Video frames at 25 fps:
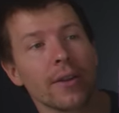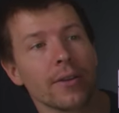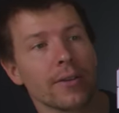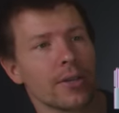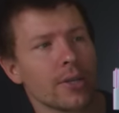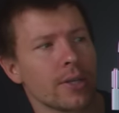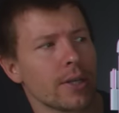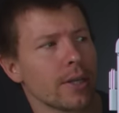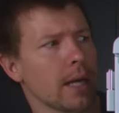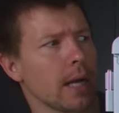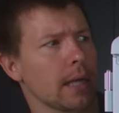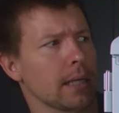
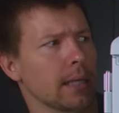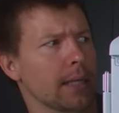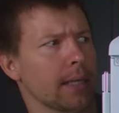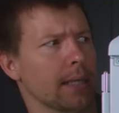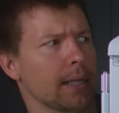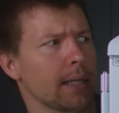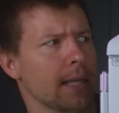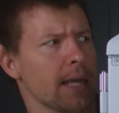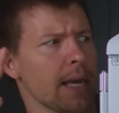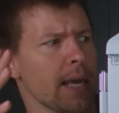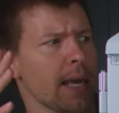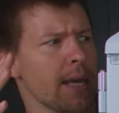It's
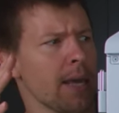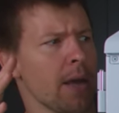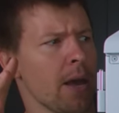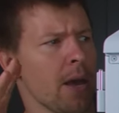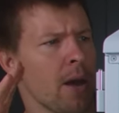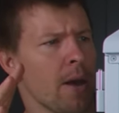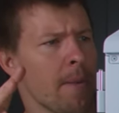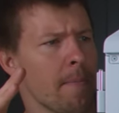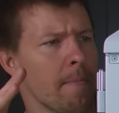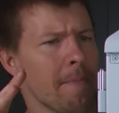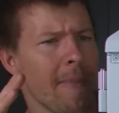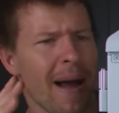just the
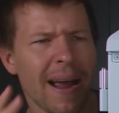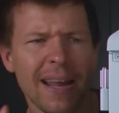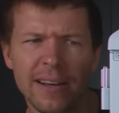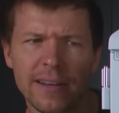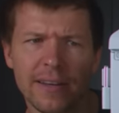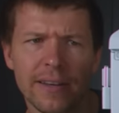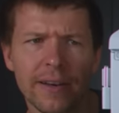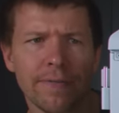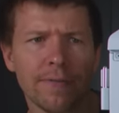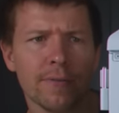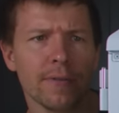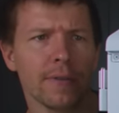
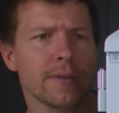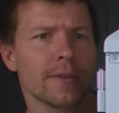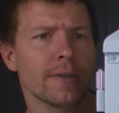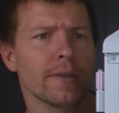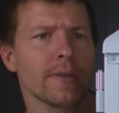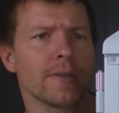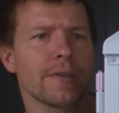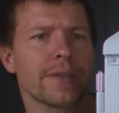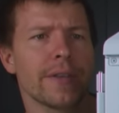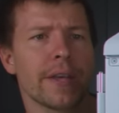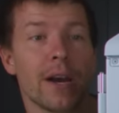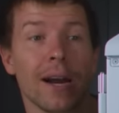main
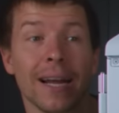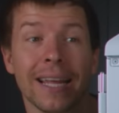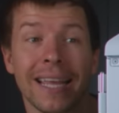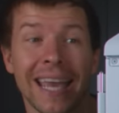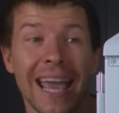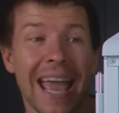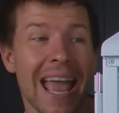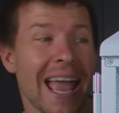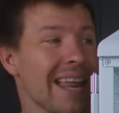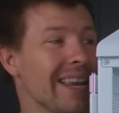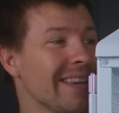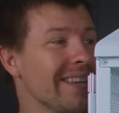differences that I
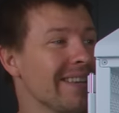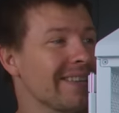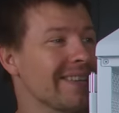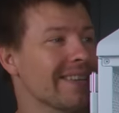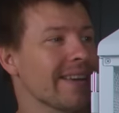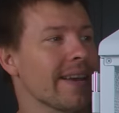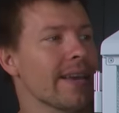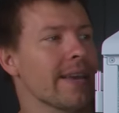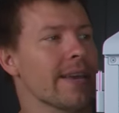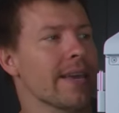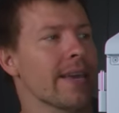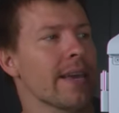can
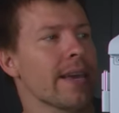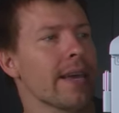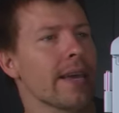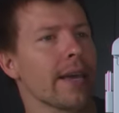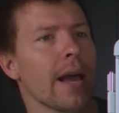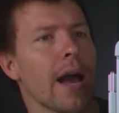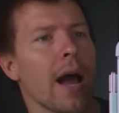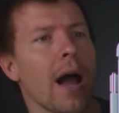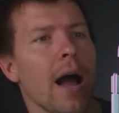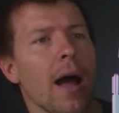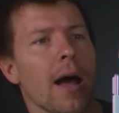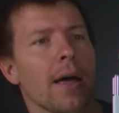see
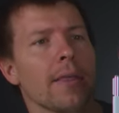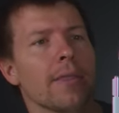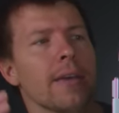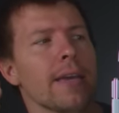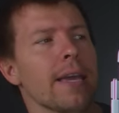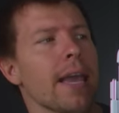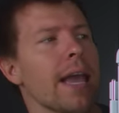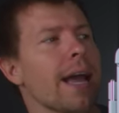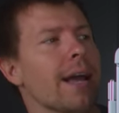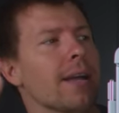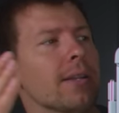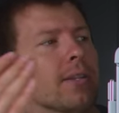here are
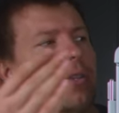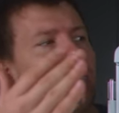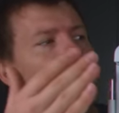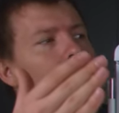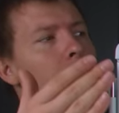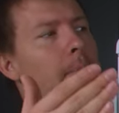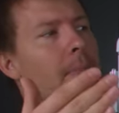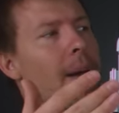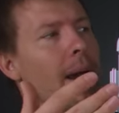the outside